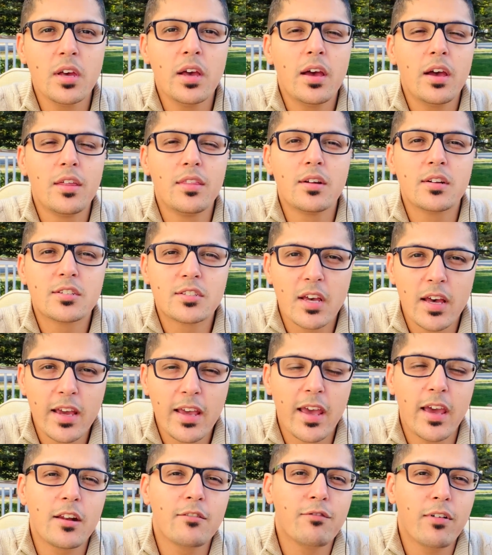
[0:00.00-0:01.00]
in the tech
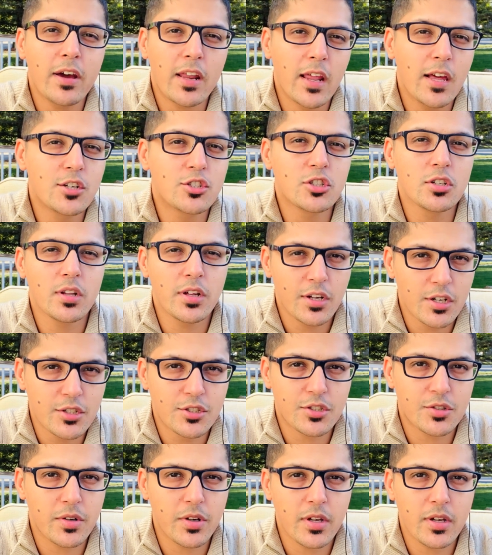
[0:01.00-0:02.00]
and financial
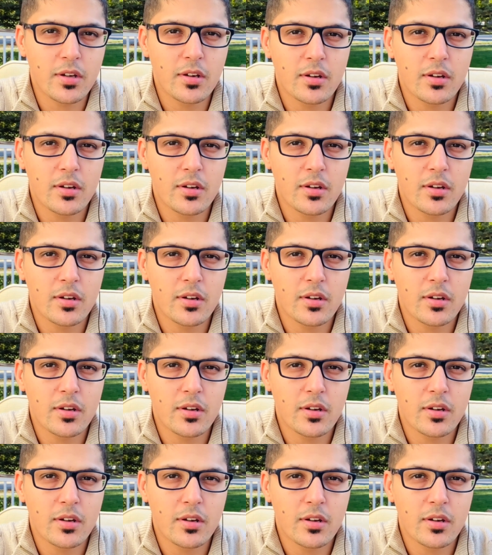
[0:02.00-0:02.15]
industry.